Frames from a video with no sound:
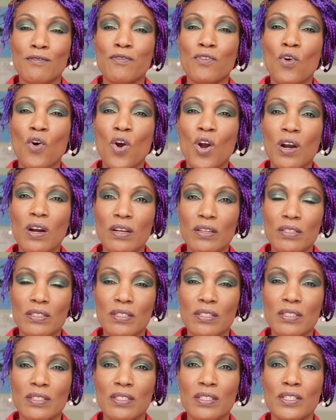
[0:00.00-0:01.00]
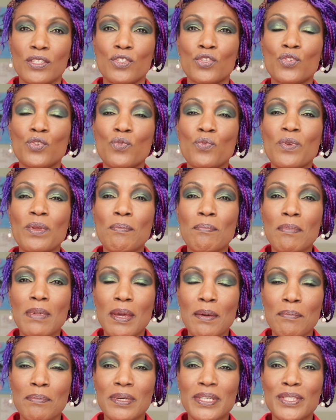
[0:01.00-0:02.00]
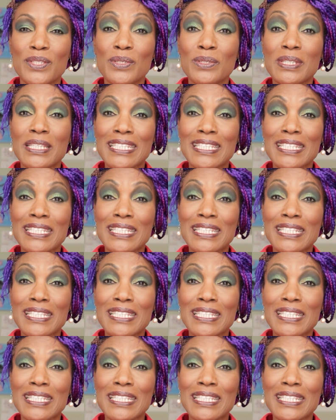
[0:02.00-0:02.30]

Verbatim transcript: for us to remember to